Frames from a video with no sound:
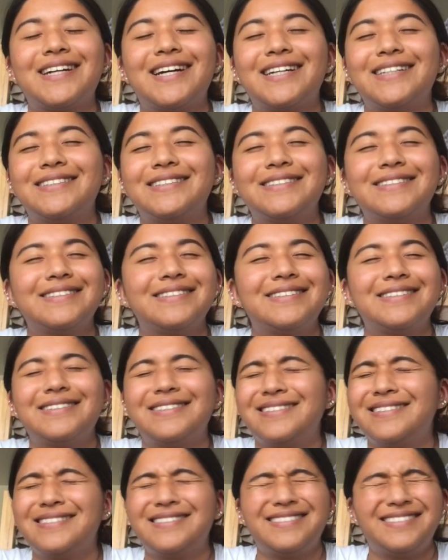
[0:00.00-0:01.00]

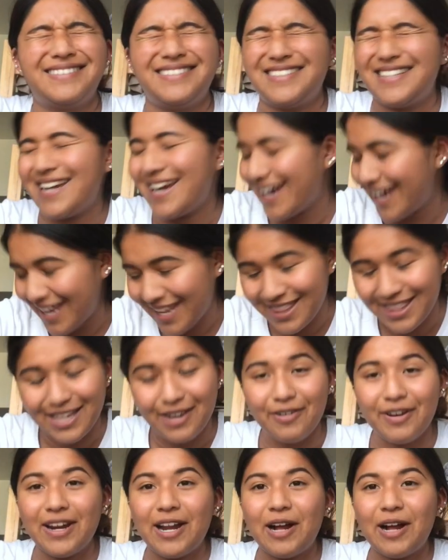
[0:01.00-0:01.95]
I can't think right